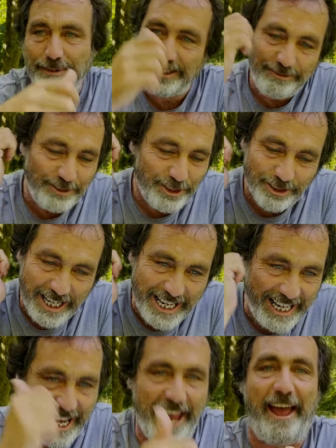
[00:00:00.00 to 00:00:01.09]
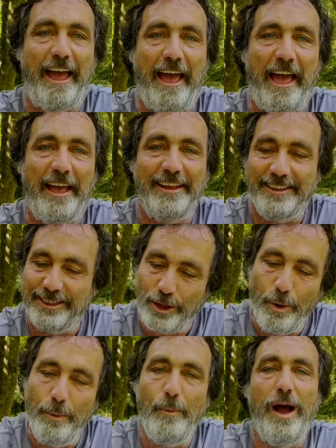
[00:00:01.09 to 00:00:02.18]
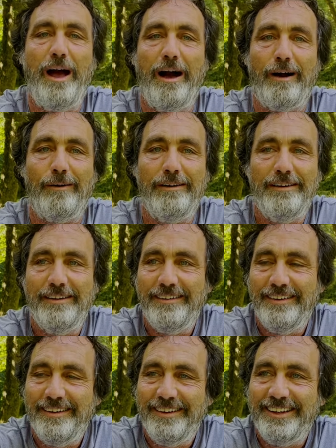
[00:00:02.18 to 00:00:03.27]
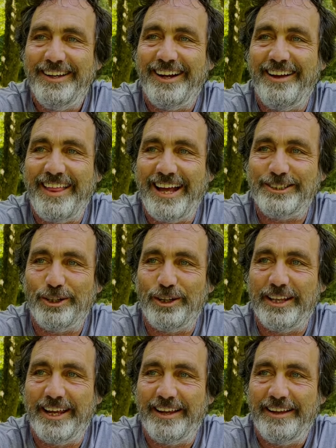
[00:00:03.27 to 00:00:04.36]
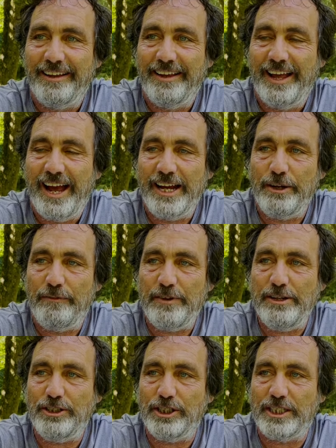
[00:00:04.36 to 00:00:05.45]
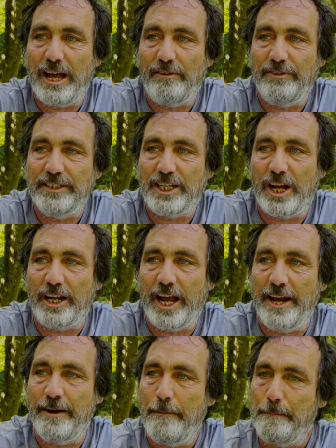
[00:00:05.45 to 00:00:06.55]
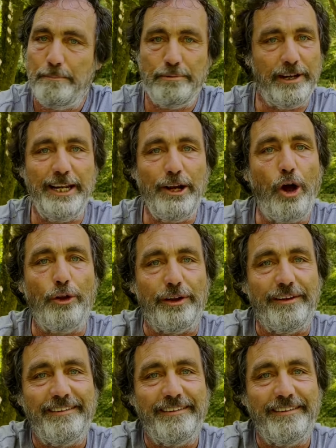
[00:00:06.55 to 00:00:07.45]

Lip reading: It's sort of say, yeah, doing well. You know, that sort of thing. And your future self is kind of going, bring it on.